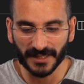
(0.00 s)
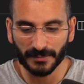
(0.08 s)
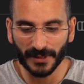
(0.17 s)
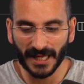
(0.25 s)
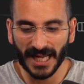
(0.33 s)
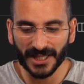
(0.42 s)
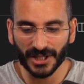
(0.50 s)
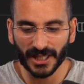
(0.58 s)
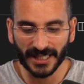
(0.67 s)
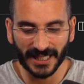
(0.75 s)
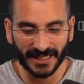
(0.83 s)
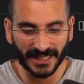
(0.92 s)
but
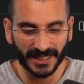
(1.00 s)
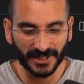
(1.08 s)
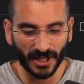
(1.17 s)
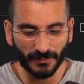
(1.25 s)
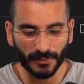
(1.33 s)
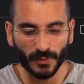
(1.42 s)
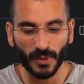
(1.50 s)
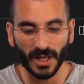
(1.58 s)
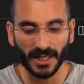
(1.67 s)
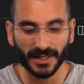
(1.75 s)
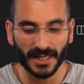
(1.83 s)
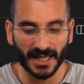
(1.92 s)
actually in the example
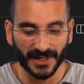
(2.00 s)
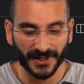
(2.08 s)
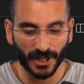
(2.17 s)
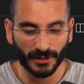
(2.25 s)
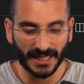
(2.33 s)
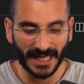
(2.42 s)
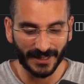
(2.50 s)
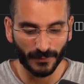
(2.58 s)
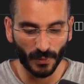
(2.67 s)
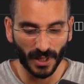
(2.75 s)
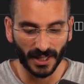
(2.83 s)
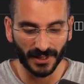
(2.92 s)
one, they only had
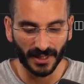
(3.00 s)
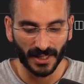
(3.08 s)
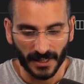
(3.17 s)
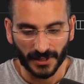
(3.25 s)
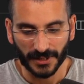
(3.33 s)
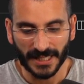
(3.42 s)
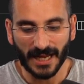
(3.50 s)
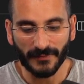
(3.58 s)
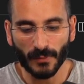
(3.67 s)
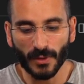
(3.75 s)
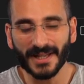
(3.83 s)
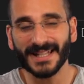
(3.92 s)
one. So now if we
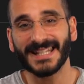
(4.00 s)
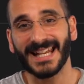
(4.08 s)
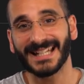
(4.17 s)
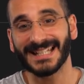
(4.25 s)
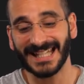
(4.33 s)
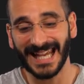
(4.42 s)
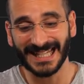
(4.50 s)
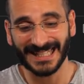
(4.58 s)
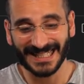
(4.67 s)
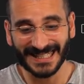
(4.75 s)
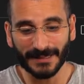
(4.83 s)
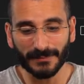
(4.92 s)
wanted a second test
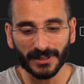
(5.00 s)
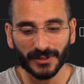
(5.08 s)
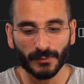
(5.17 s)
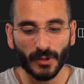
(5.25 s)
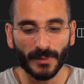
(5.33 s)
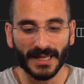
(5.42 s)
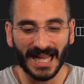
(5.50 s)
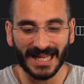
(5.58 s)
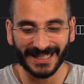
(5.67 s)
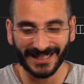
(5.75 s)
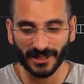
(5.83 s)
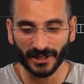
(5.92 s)
similar to what we had
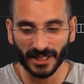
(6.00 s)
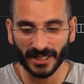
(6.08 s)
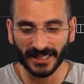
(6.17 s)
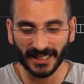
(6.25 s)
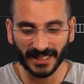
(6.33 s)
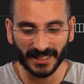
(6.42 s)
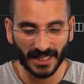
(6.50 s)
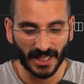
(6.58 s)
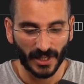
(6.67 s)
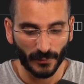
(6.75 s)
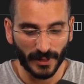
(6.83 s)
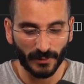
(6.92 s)
in our Gherkin,
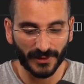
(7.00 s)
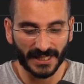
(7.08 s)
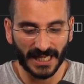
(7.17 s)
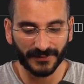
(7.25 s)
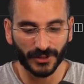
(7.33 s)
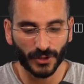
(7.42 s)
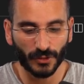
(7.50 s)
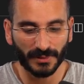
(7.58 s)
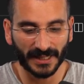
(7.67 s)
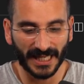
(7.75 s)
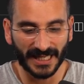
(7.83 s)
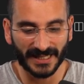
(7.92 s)
we would then have to
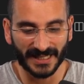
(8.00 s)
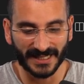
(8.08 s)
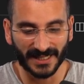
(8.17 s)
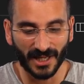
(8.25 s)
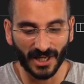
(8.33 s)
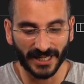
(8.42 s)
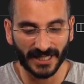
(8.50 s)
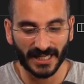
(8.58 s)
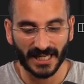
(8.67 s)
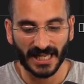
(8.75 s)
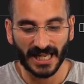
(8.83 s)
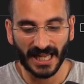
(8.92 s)
duplicate this line.
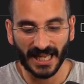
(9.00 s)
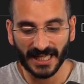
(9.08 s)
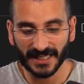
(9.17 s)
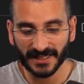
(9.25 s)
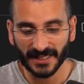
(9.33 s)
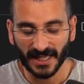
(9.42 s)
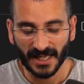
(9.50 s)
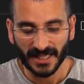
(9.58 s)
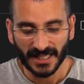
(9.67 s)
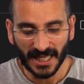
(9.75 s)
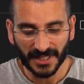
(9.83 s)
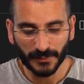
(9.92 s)
And
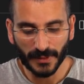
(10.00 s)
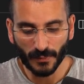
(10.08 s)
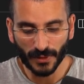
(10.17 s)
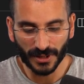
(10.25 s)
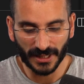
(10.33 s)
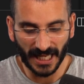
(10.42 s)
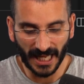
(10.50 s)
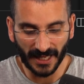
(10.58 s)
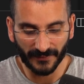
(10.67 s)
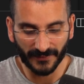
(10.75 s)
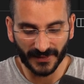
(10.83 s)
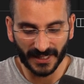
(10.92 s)
yes, we wouldn't
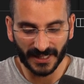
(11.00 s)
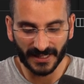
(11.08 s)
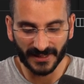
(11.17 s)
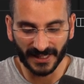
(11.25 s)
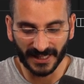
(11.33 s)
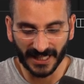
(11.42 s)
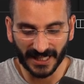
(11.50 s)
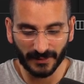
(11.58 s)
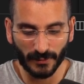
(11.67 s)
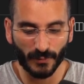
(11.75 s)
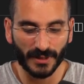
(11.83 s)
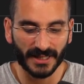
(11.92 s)
have the, the click. We
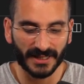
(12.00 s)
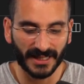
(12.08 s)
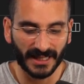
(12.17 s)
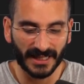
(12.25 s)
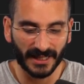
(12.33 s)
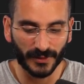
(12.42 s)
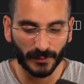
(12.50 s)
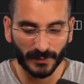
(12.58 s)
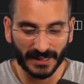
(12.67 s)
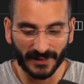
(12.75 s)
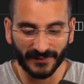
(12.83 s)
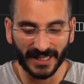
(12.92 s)
wouldn't need the click because we would
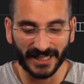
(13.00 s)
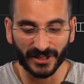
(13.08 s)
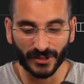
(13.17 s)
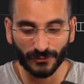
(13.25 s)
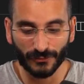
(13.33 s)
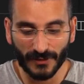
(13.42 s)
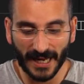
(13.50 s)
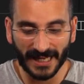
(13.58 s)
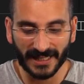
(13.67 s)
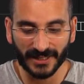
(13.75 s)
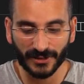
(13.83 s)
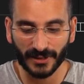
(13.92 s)
navigate
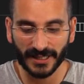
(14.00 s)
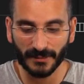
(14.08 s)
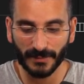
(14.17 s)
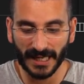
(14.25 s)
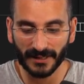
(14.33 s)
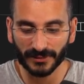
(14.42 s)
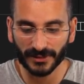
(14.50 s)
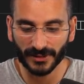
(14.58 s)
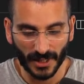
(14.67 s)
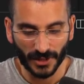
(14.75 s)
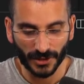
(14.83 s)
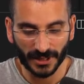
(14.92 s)
directly to the
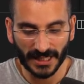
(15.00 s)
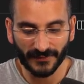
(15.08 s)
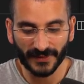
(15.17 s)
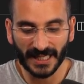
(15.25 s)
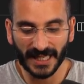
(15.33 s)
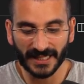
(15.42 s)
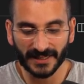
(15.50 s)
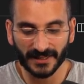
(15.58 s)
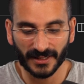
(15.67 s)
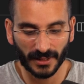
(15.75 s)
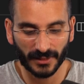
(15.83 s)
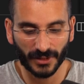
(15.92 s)
about. Should navigate
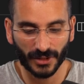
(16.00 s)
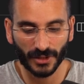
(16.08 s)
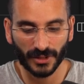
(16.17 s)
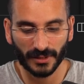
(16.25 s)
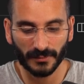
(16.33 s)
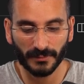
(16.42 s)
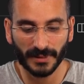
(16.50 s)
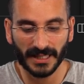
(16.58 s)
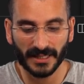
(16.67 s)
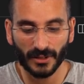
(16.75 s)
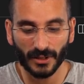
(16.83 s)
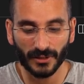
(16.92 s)
should
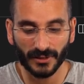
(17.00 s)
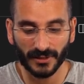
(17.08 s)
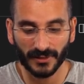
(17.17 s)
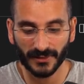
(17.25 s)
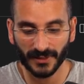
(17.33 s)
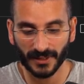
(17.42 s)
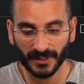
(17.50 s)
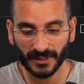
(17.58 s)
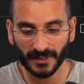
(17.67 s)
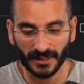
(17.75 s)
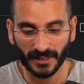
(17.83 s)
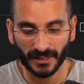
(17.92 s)
be on the
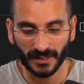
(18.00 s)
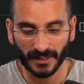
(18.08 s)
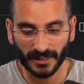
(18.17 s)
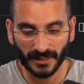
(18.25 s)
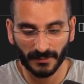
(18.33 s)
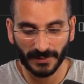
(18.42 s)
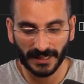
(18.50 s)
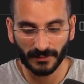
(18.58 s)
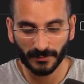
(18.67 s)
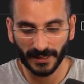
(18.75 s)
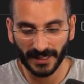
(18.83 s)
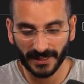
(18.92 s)

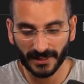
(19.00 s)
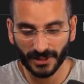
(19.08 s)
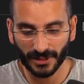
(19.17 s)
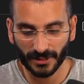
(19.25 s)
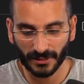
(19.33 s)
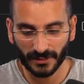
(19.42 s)
about page